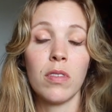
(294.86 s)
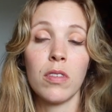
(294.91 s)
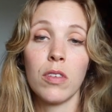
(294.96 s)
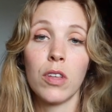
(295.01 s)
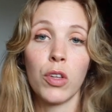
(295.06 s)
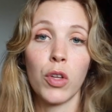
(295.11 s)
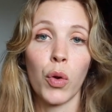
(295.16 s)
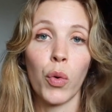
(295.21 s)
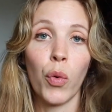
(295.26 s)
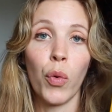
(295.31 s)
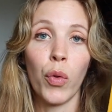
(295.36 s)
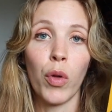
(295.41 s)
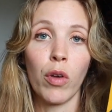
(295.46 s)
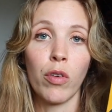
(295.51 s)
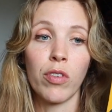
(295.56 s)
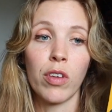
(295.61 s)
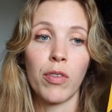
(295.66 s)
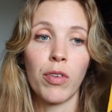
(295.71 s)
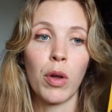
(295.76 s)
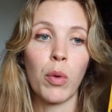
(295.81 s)
Nicole
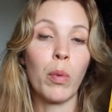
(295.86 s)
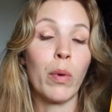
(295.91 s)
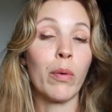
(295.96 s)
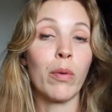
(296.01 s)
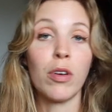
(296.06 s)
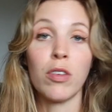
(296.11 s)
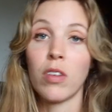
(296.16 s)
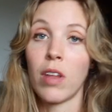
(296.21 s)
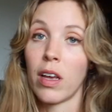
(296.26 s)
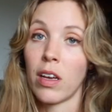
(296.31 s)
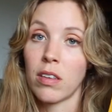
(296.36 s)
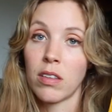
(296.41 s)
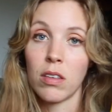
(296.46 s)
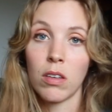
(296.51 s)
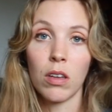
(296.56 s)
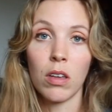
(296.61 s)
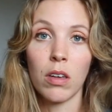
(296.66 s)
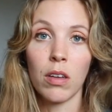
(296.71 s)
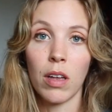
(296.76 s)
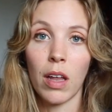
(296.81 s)
goes up here when Rose likes
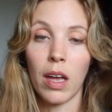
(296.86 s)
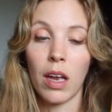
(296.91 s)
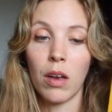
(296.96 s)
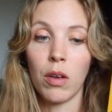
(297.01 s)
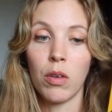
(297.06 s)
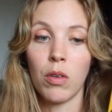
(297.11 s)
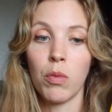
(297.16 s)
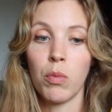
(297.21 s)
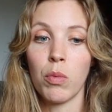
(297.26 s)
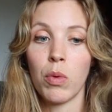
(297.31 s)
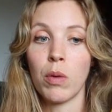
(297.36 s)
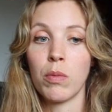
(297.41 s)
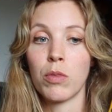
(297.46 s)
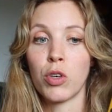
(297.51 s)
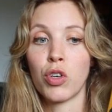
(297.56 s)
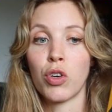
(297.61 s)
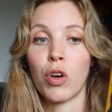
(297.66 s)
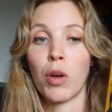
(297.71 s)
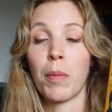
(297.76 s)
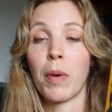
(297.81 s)
like when we're
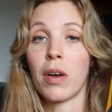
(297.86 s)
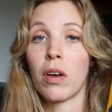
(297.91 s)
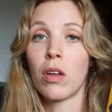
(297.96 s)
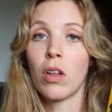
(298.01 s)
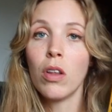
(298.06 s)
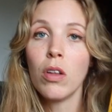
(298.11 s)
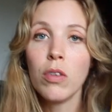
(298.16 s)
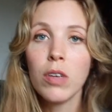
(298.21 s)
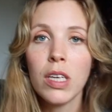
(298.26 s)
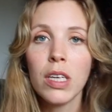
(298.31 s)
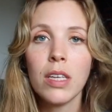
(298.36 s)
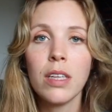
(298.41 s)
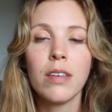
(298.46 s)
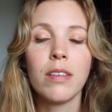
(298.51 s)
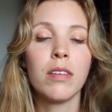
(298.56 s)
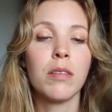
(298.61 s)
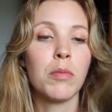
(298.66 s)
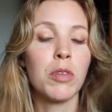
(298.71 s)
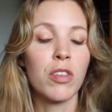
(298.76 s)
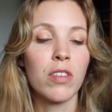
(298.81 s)
talking about
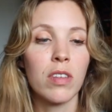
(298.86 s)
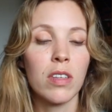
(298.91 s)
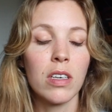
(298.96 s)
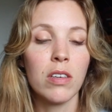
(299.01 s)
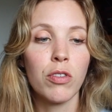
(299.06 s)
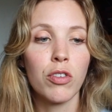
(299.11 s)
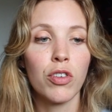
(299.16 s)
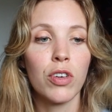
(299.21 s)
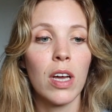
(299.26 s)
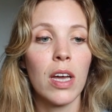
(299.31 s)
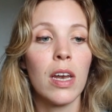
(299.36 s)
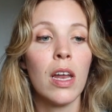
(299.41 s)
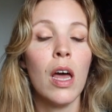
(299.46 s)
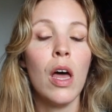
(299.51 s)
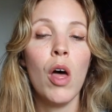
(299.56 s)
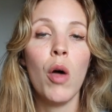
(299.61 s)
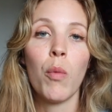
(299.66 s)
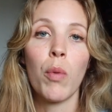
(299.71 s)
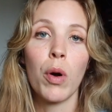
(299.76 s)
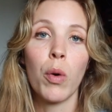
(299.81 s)
colonialism and slave trade,
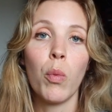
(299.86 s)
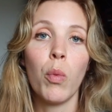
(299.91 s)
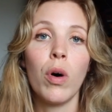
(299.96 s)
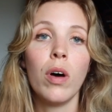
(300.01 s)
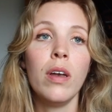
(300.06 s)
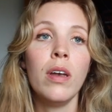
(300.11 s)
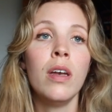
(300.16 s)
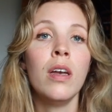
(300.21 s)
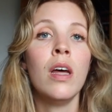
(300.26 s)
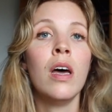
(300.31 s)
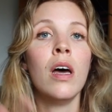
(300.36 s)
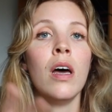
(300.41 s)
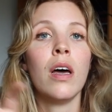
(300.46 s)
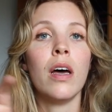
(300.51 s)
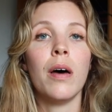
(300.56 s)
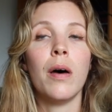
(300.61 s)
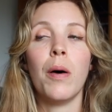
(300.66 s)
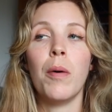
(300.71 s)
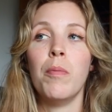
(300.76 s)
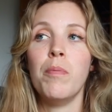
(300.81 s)
where one
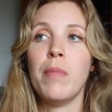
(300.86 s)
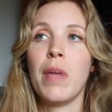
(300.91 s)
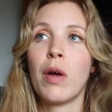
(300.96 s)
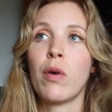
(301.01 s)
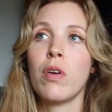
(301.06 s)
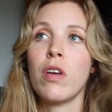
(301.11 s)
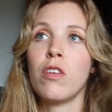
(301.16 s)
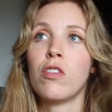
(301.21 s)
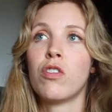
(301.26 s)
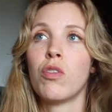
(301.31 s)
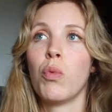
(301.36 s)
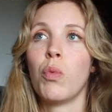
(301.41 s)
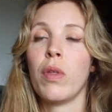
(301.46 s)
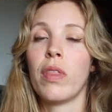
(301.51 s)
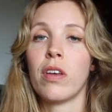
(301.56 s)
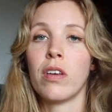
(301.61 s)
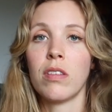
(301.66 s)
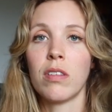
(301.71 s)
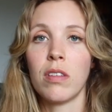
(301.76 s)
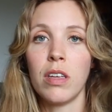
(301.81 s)
marries
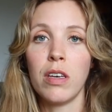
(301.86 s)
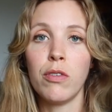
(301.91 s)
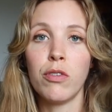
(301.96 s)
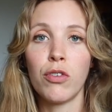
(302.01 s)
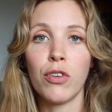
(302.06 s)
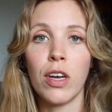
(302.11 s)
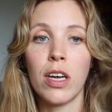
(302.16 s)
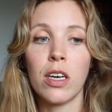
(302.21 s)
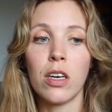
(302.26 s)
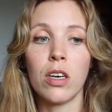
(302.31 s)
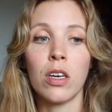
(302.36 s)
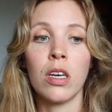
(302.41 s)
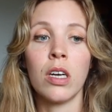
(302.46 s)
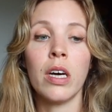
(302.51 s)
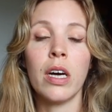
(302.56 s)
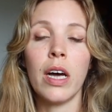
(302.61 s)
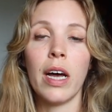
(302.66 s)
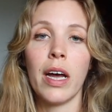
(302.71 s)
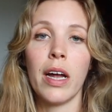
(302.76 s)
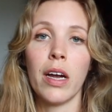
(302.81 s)
with a slave trader
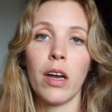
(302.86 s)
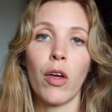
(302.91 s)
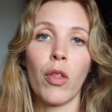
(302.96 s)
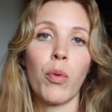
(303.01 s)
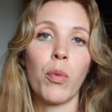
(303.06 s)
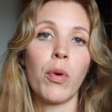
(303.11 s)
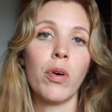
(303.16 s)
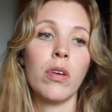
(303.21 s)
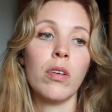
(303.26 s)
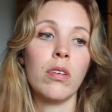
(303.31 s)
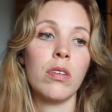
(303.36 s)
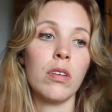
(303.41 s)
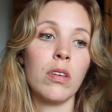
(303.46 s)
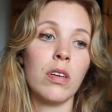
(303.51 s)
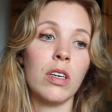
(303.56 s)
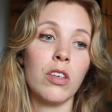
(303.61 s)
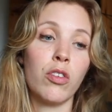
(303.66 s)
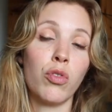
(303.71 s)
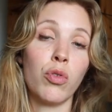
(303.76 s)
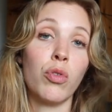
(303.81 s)
and the other one
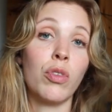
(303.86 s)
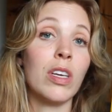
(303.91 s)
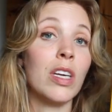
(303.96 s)
is sold